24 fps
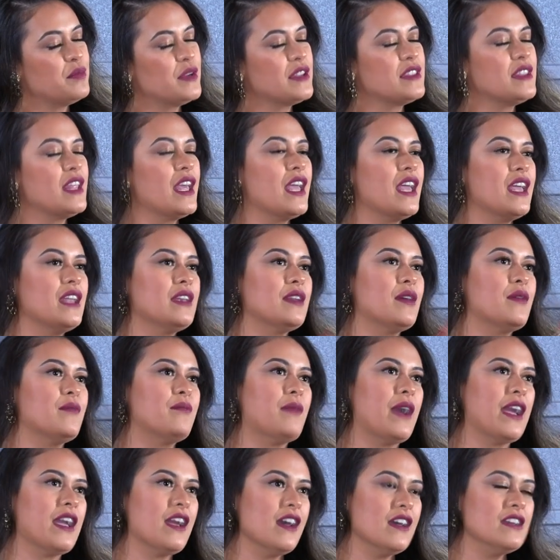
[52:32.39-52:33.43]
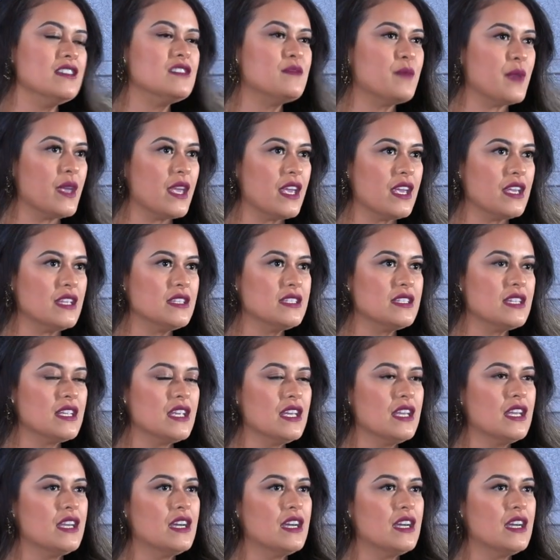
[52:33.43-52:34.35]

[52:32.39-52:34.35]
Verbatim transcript: But then my husband